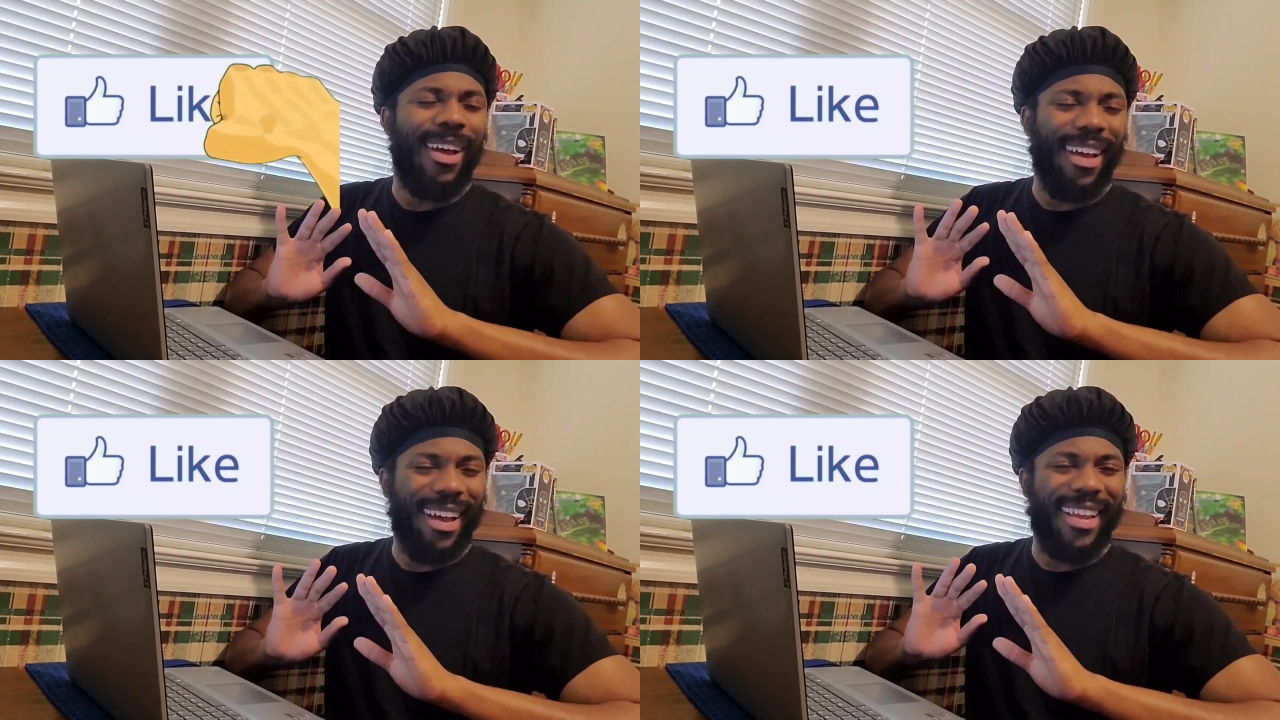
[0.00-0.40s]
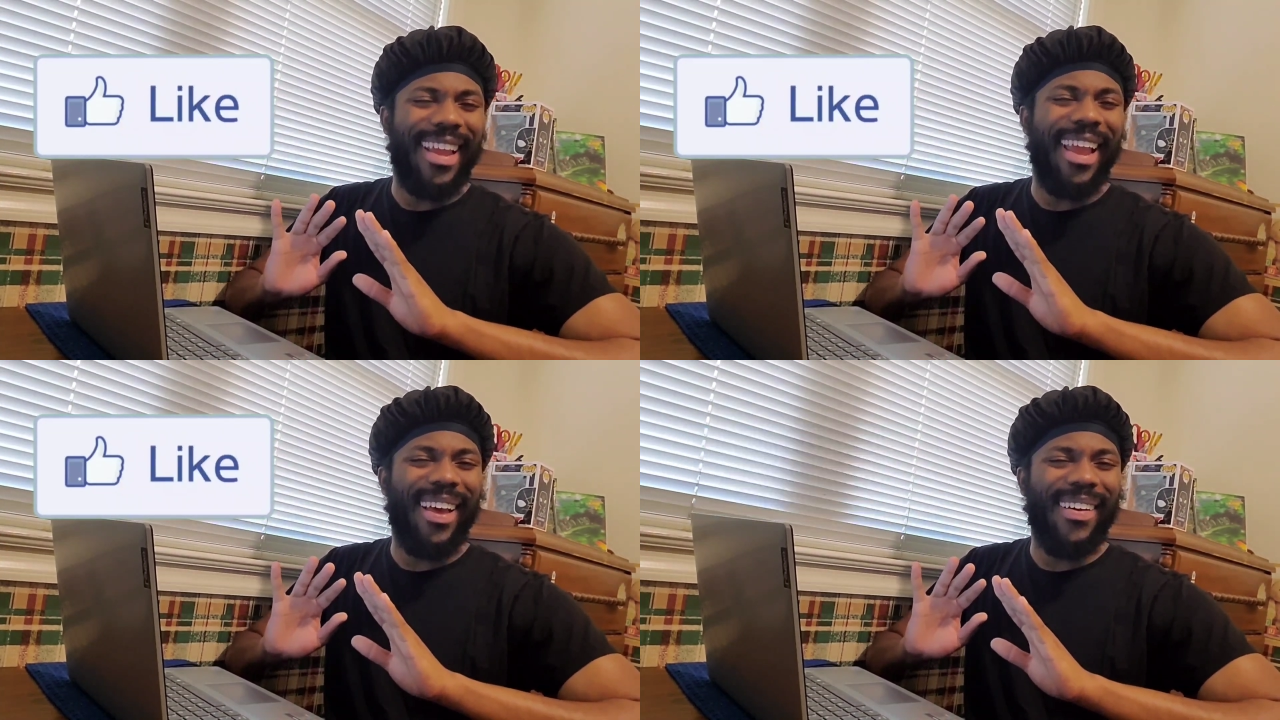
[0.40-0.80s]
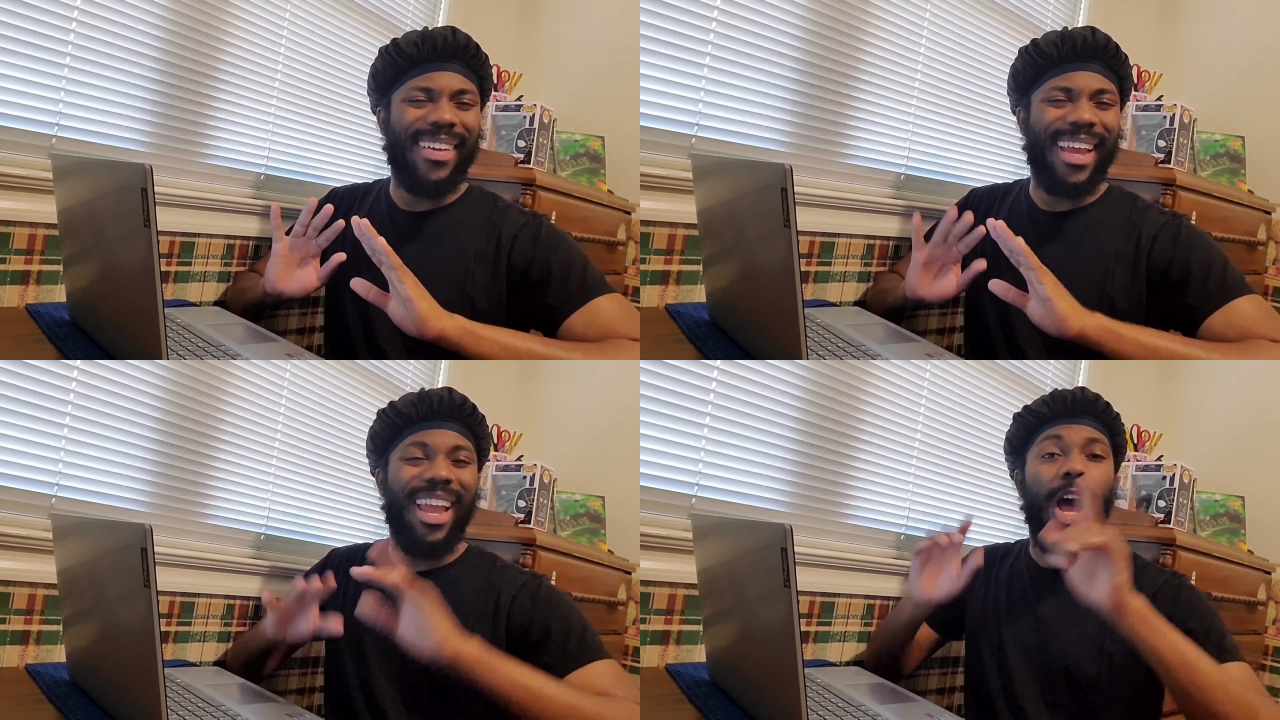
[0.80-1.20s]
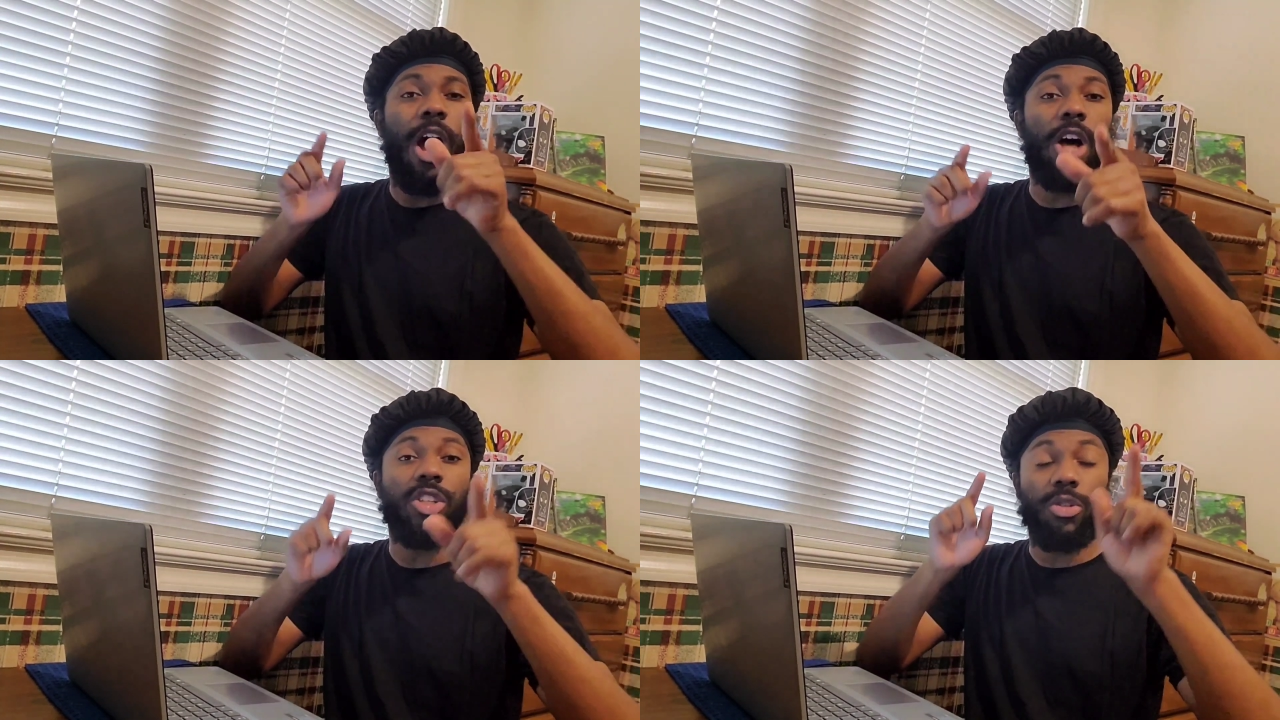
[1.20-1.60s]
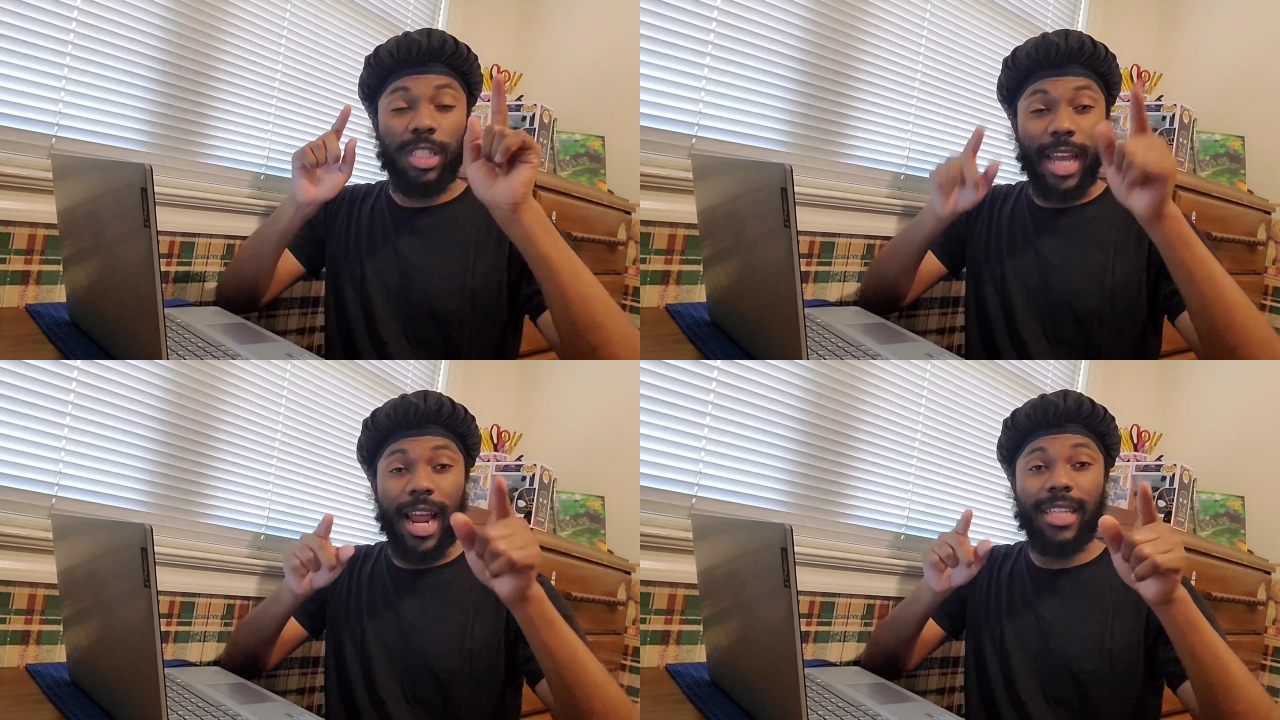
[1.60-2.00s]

Okay. Also, shout